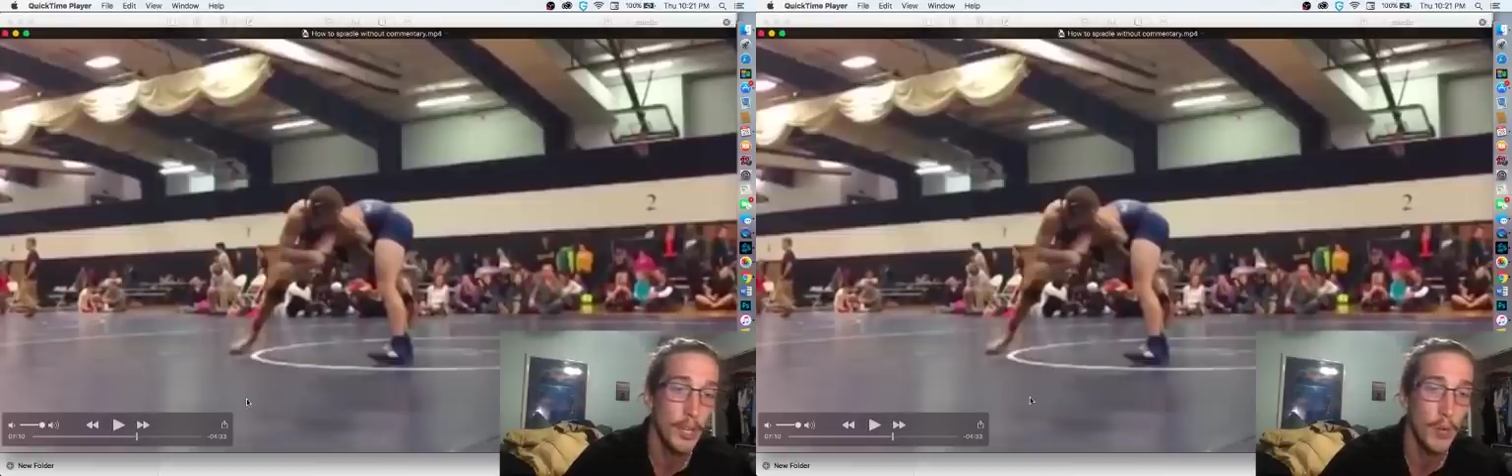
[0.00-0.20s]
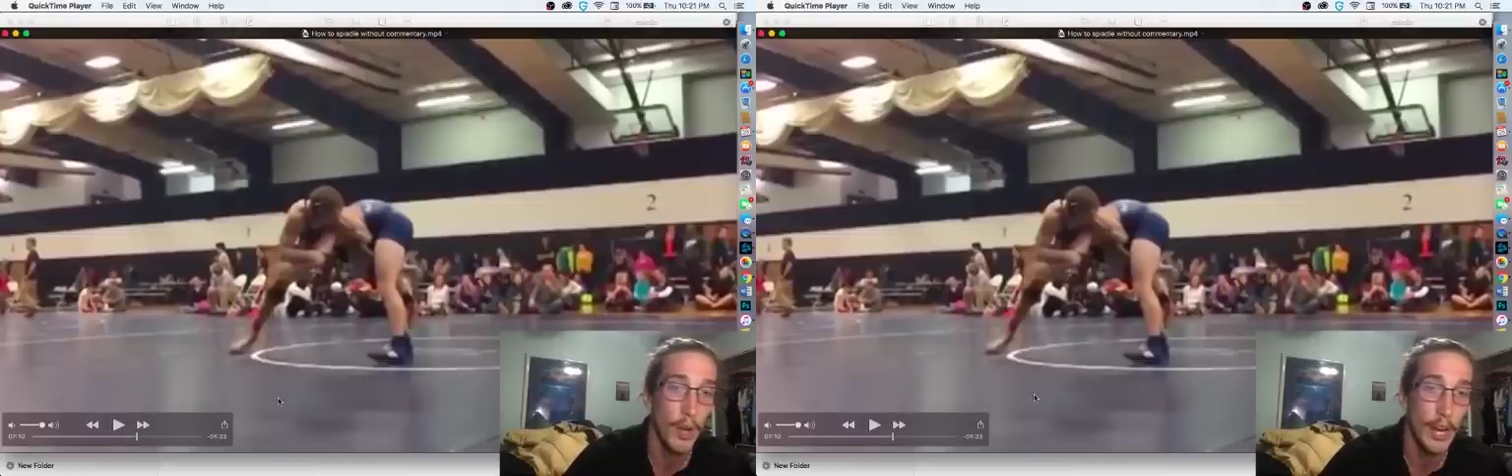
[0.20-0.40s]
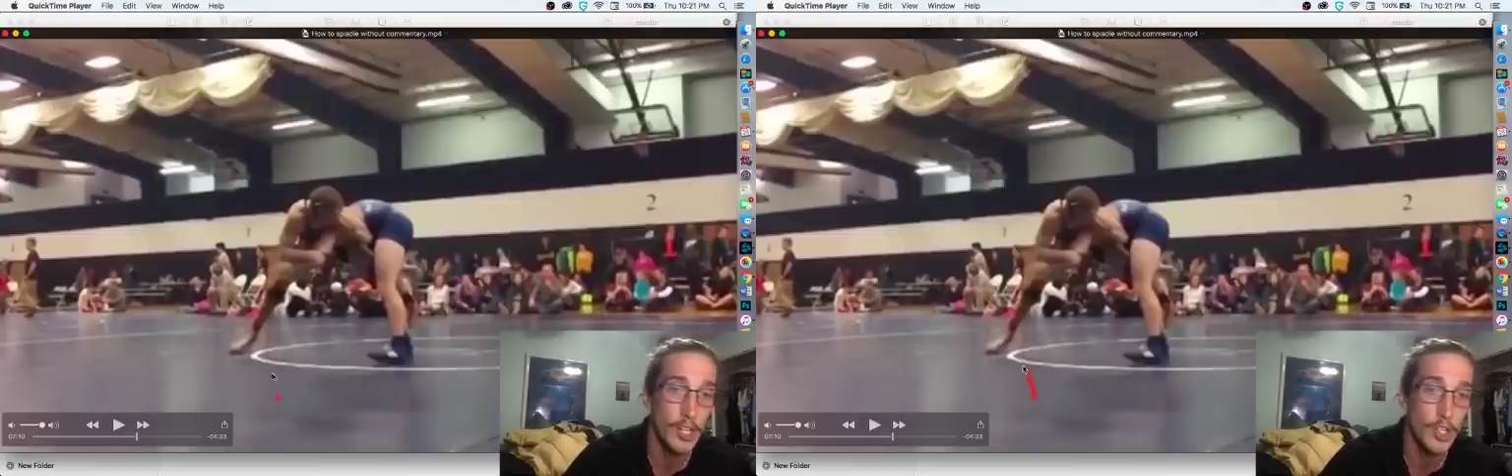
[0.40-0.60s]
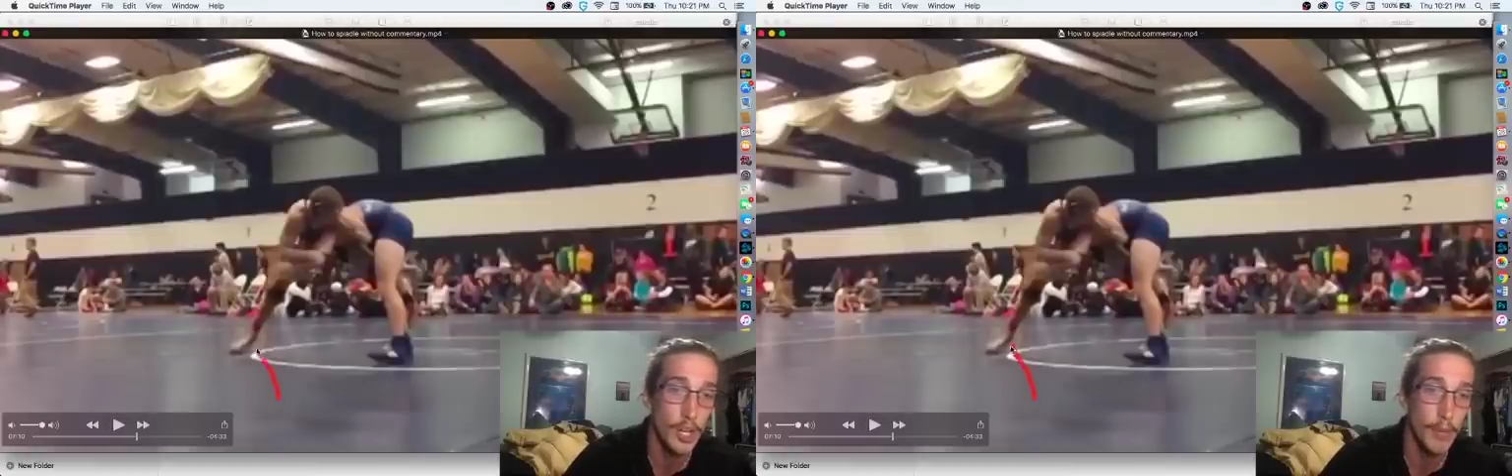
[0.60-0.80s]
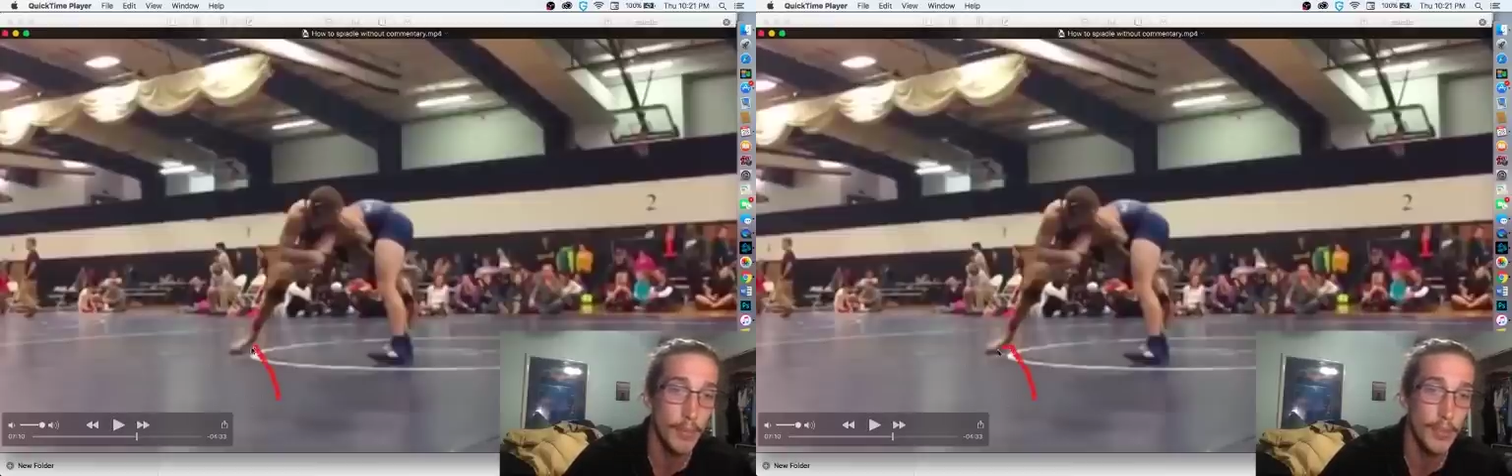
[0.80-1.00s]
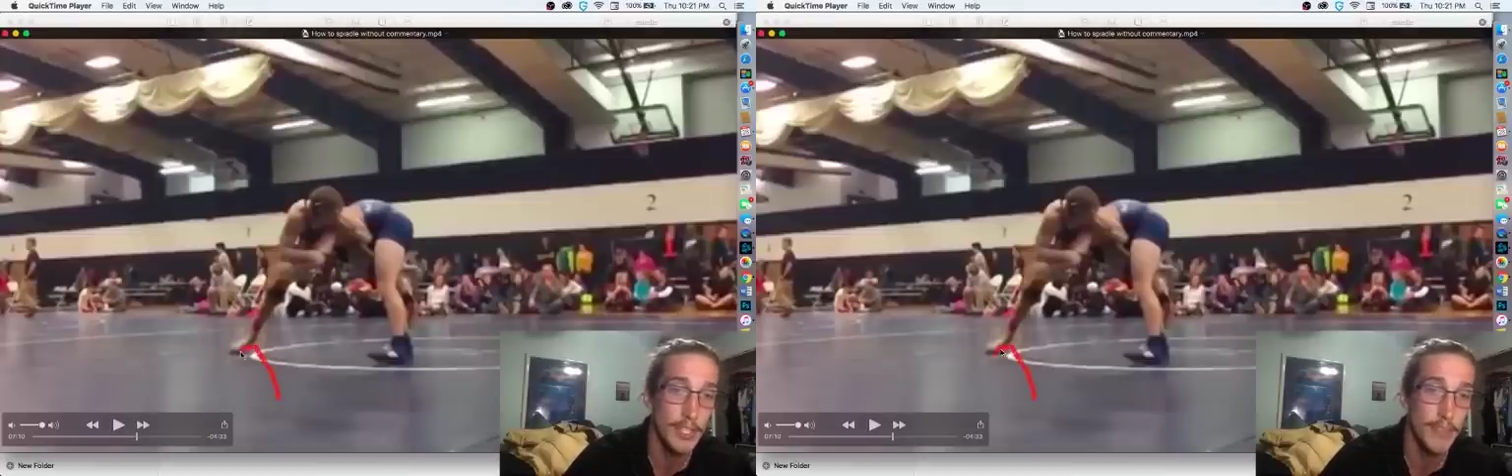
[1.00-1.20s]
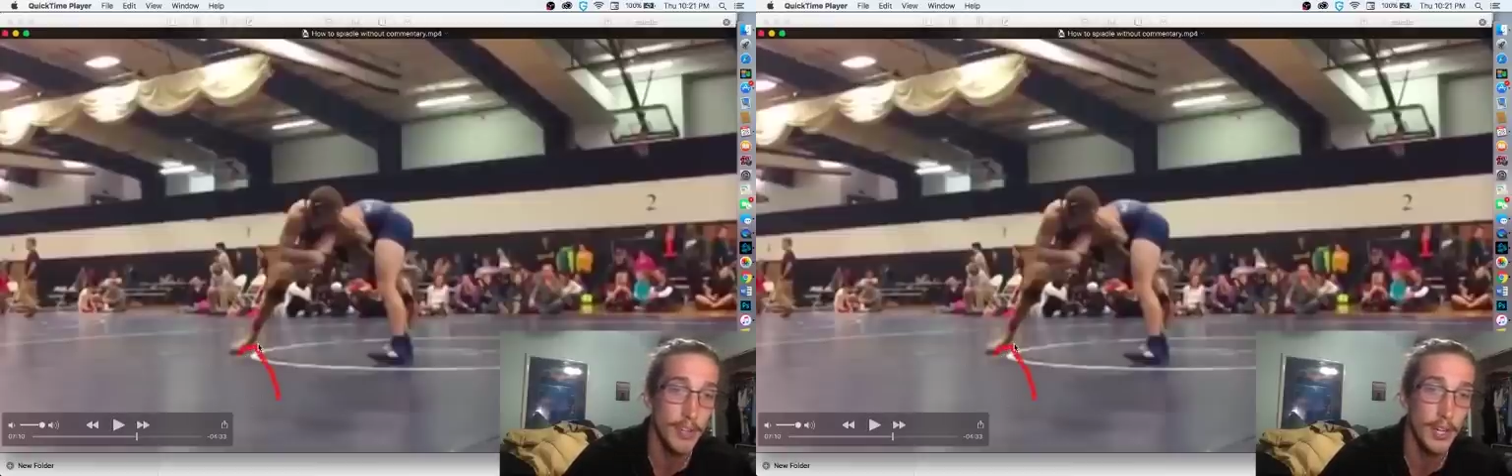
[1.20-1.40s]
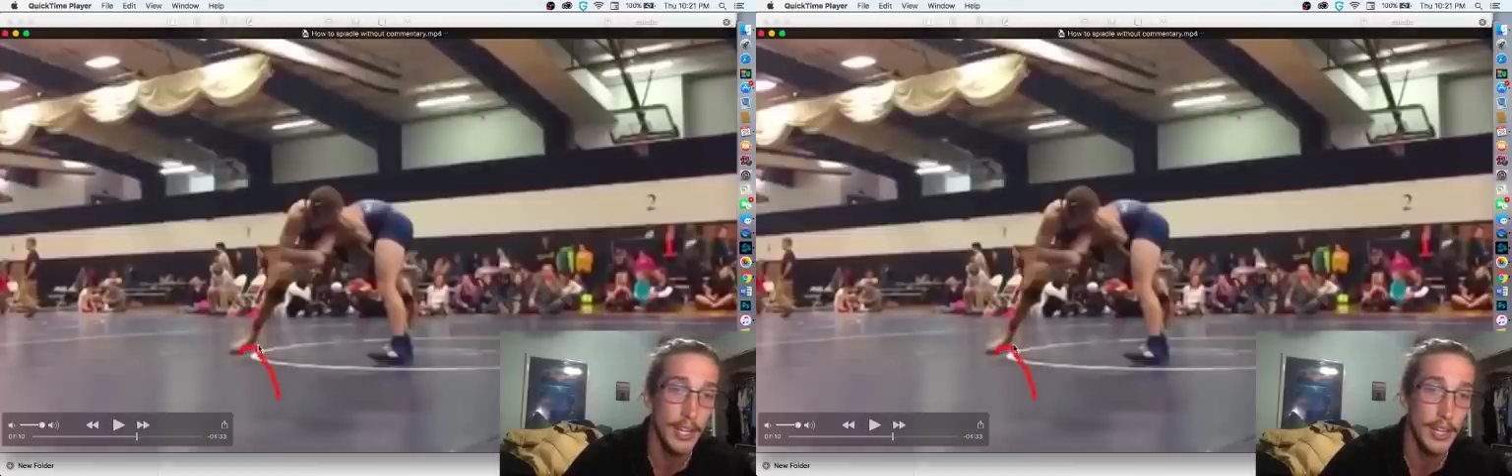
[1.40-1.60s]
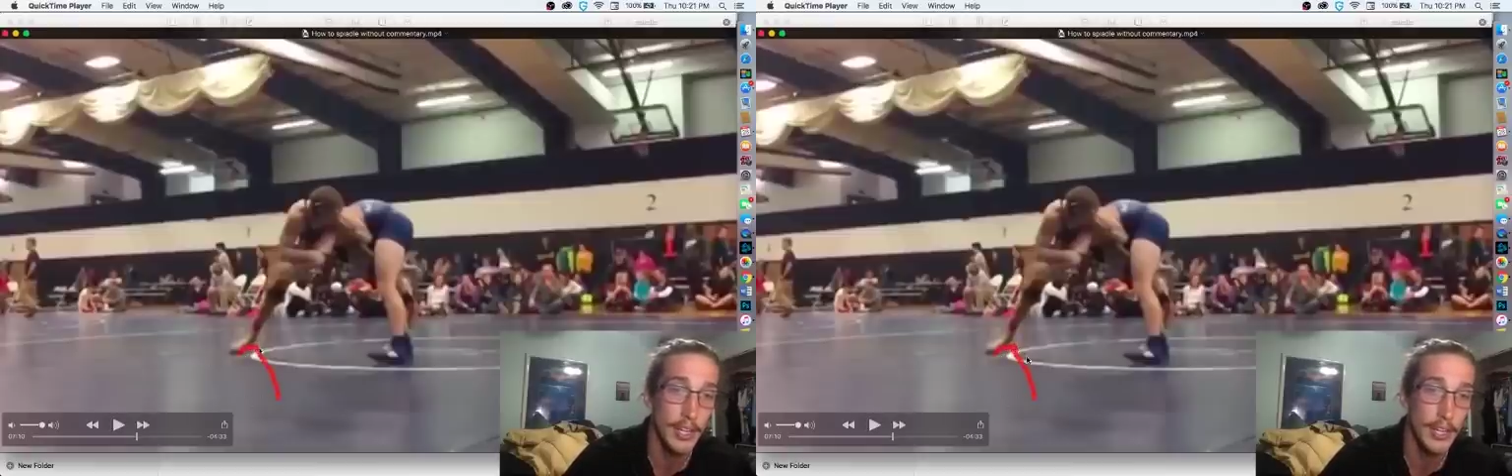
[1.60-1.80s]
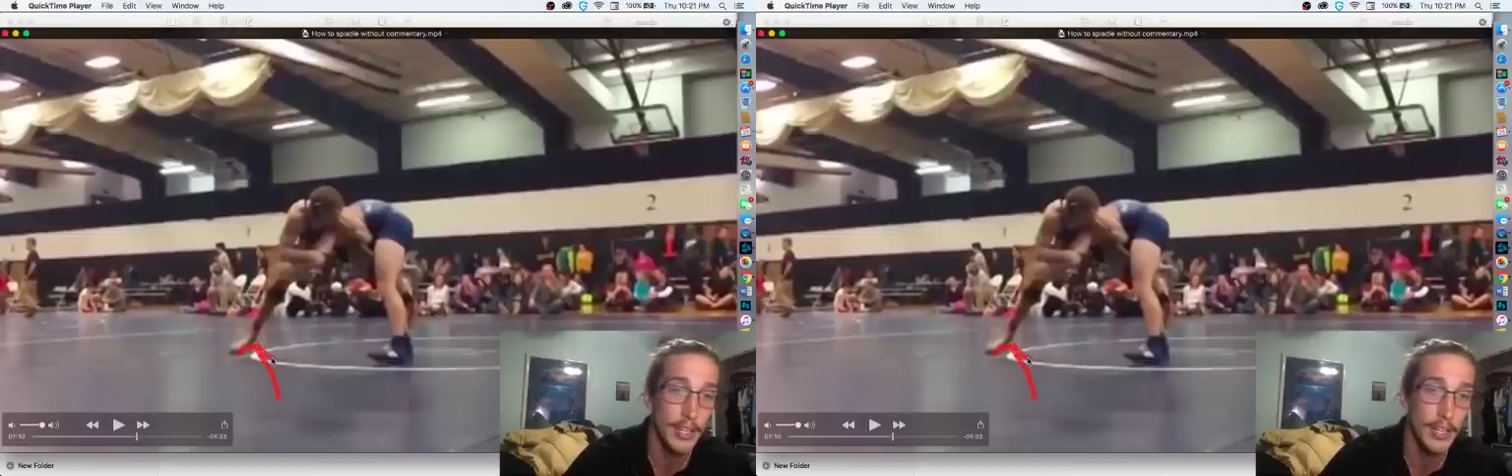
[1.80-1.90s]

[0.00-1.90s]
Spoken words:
when I jump this foot in